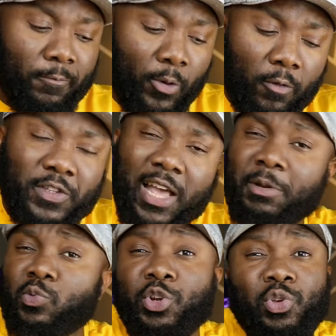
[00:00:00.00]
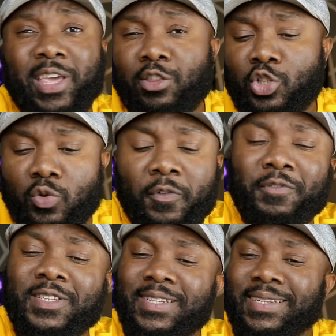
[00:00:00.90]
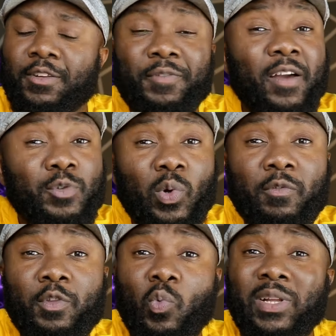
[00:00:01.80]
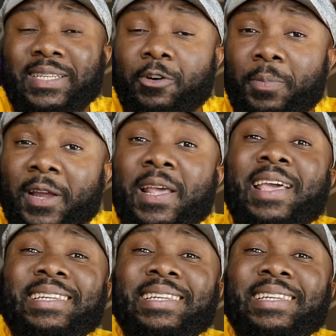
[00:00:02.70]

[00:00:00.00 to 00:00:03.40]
of both tablets, whether you get the 256, the 512, the 1 terabyte,